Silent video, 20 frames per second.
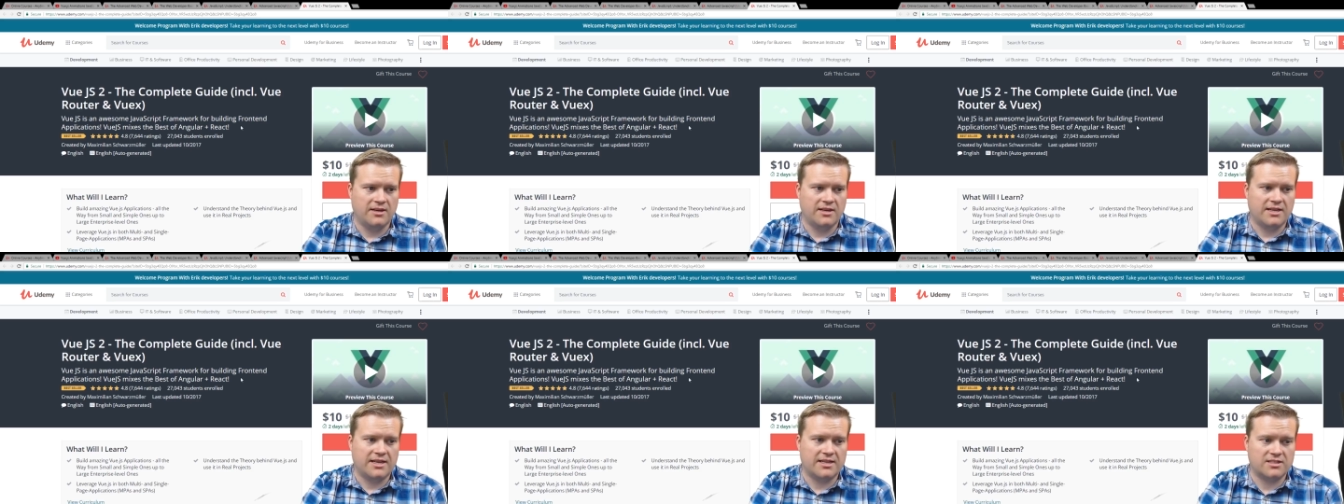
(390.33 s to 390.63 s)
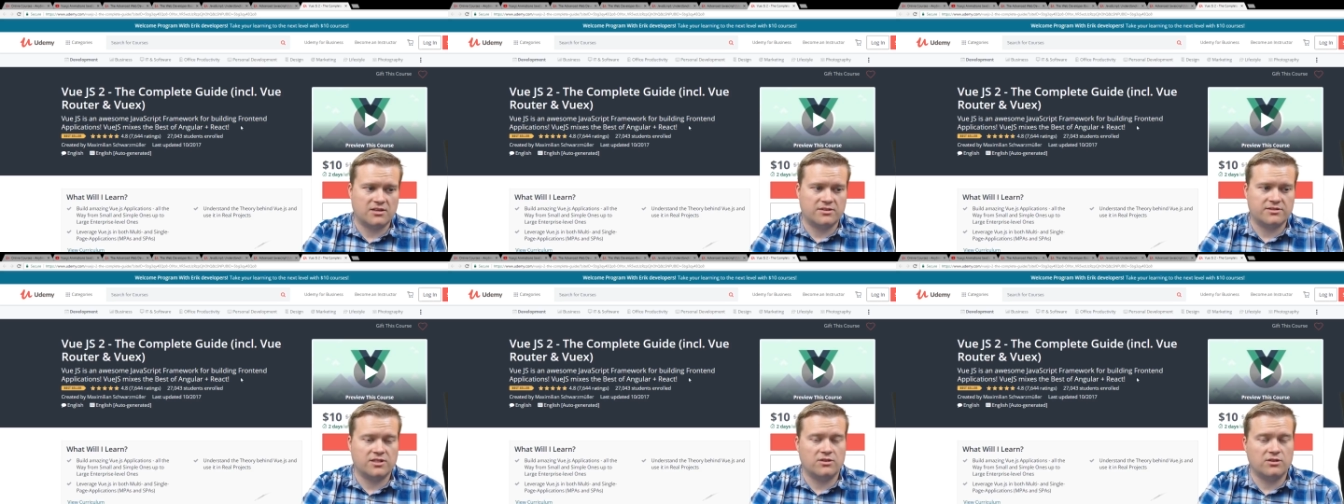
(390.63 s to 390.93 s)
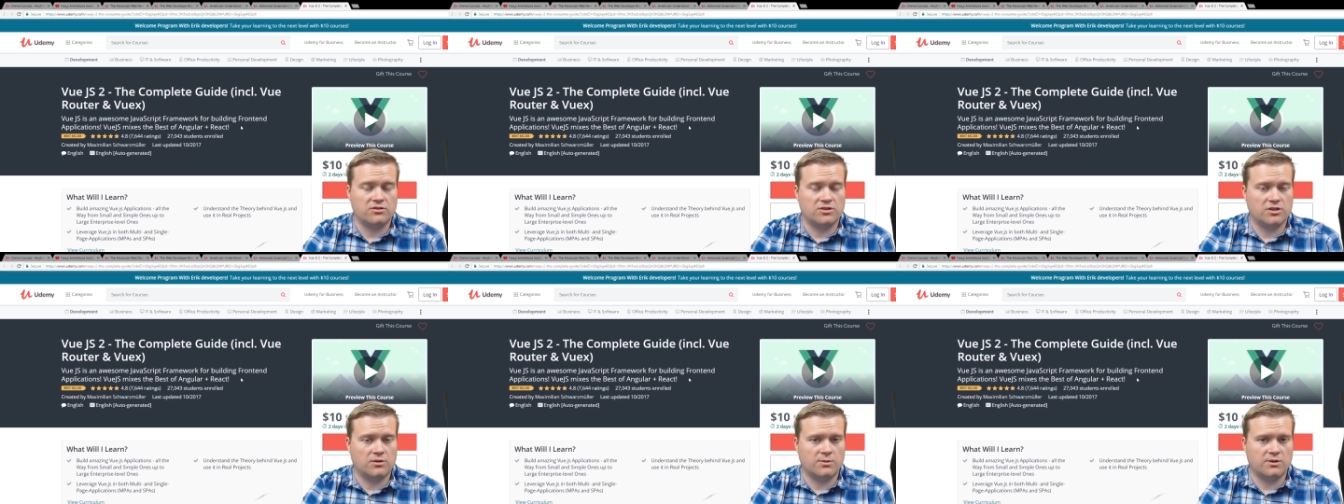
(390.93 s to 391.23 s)
he's also a
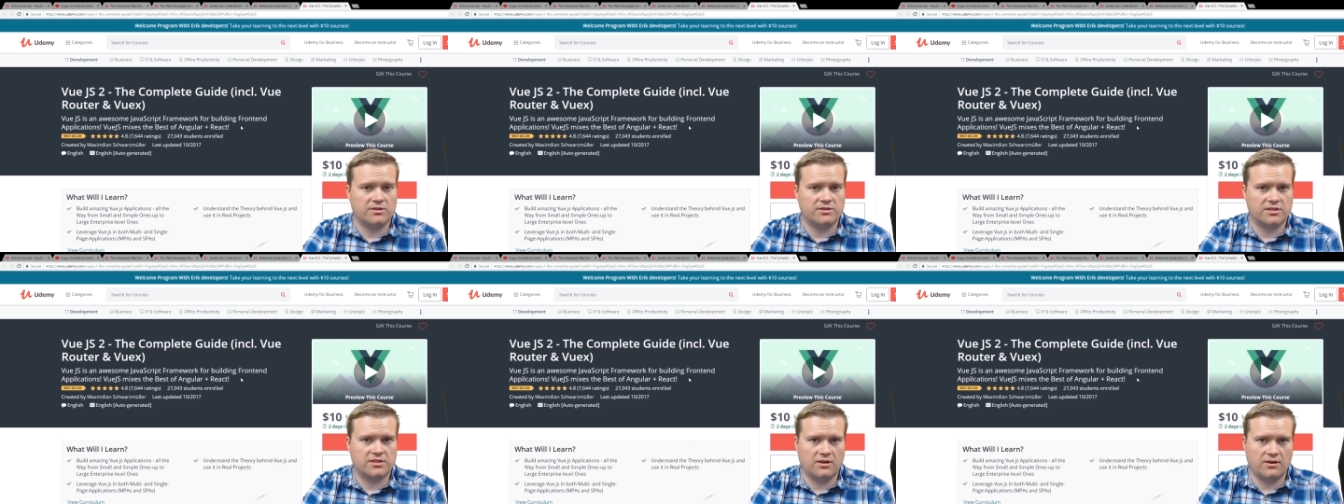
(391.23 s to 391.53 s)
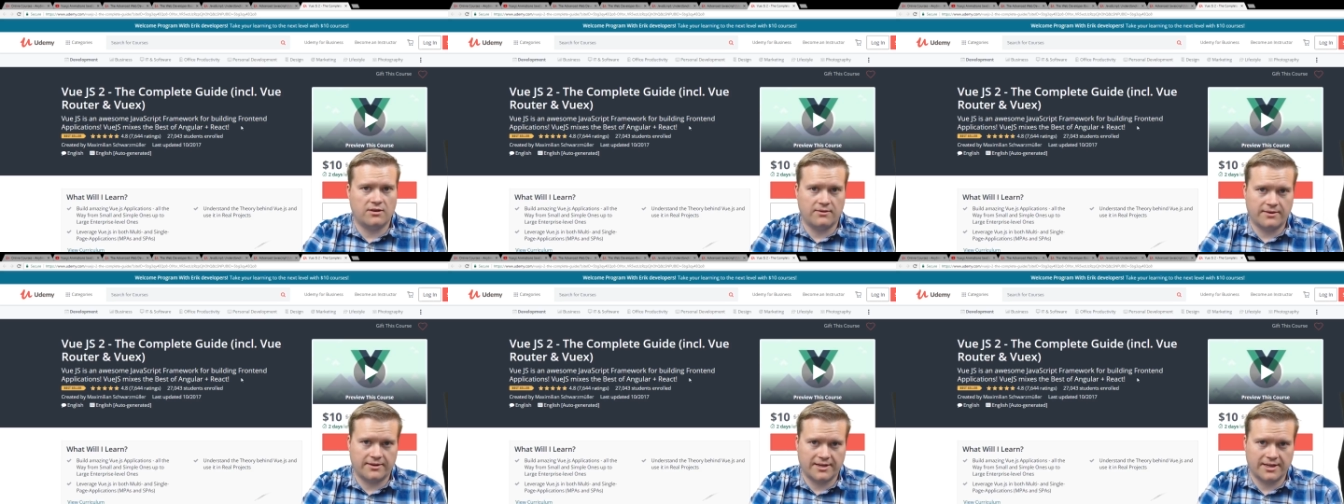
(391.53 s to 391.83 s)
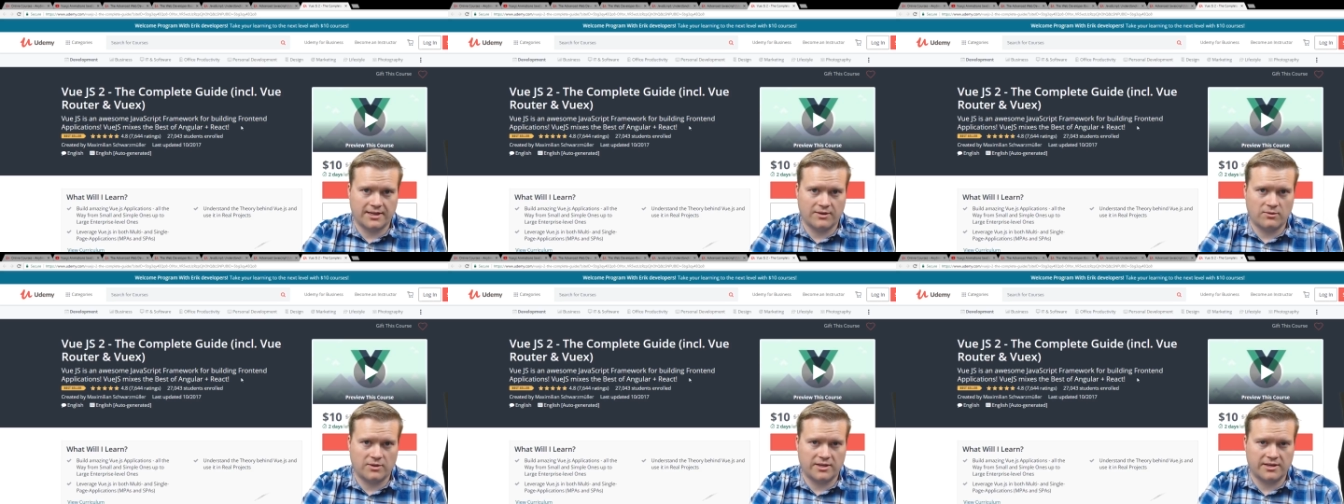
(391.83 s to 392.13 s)
YouTuber, so I
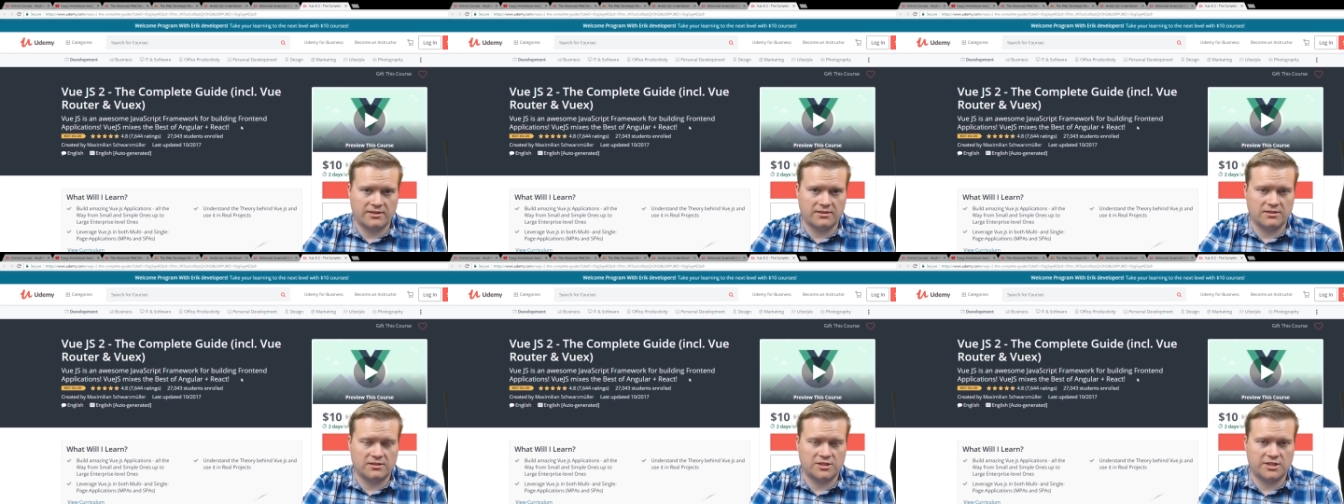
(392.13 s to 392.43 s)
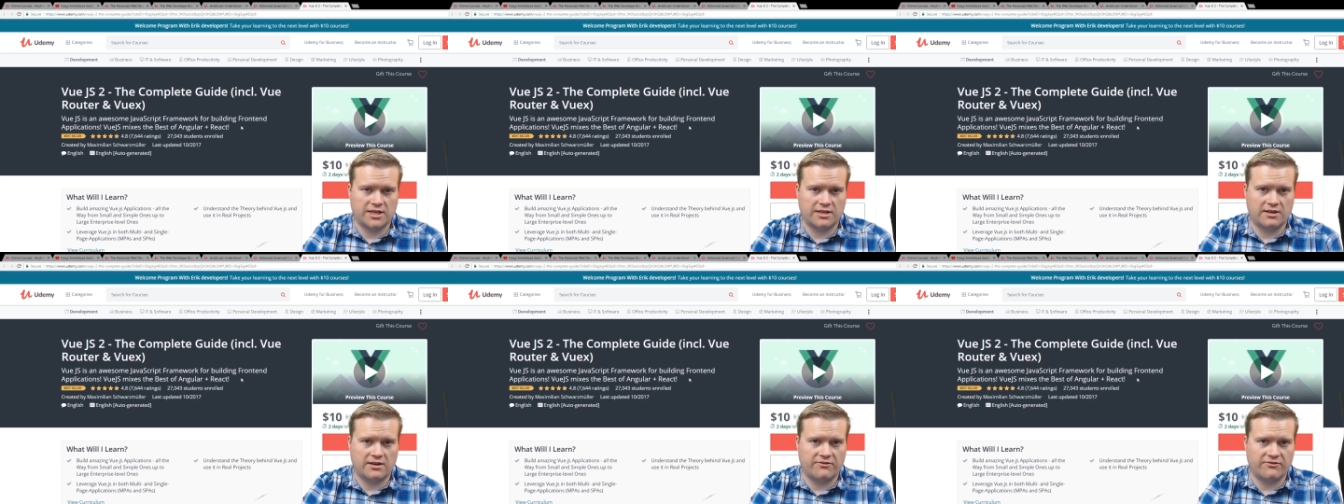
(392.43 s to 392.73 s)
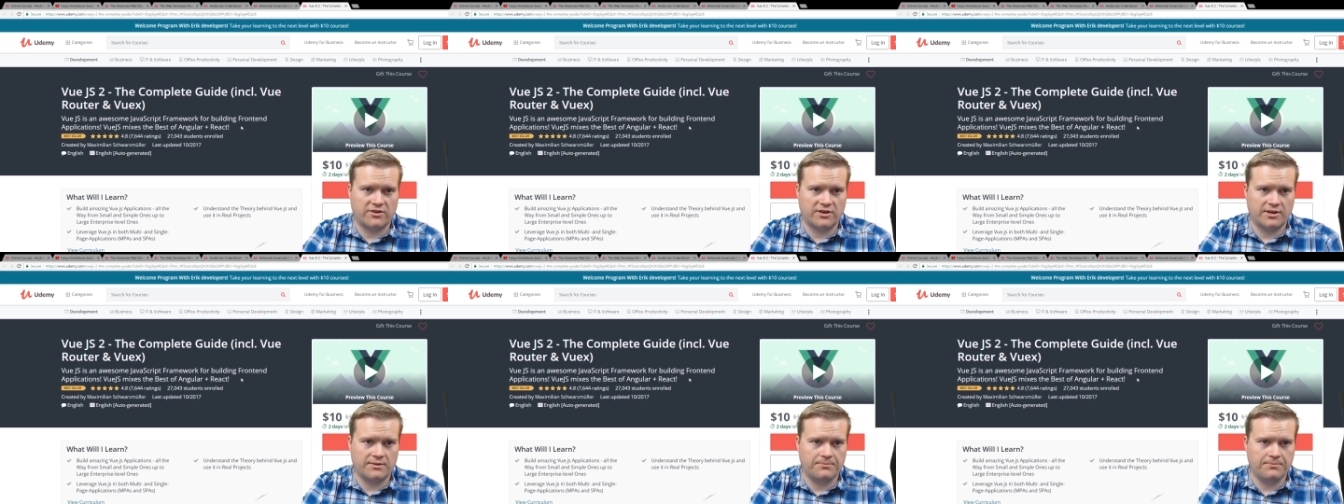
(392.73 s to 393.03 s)
kind of want to shout out
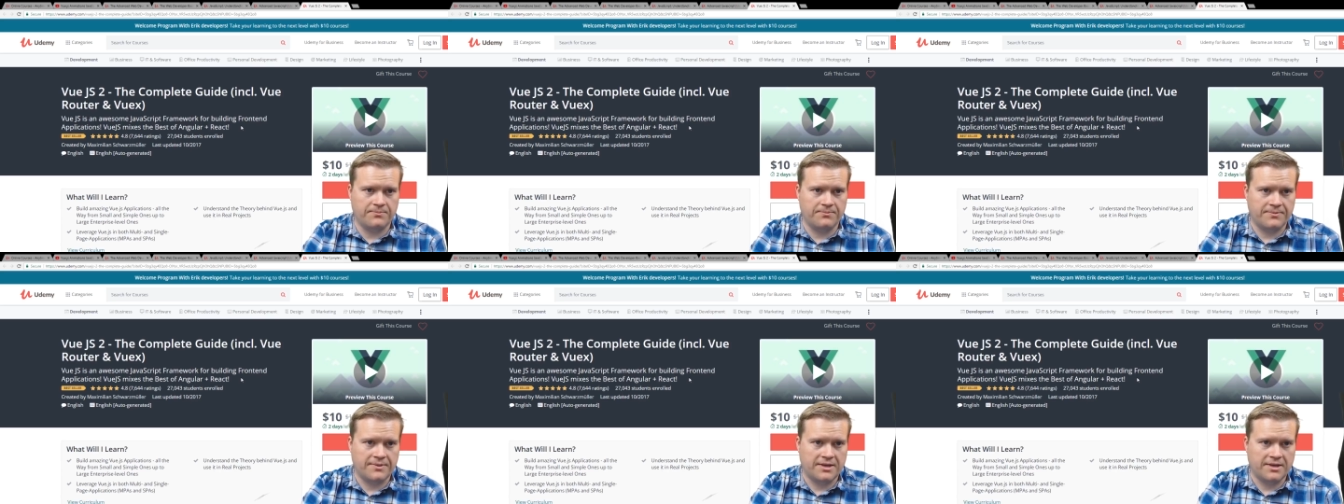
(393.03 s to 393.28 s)
for him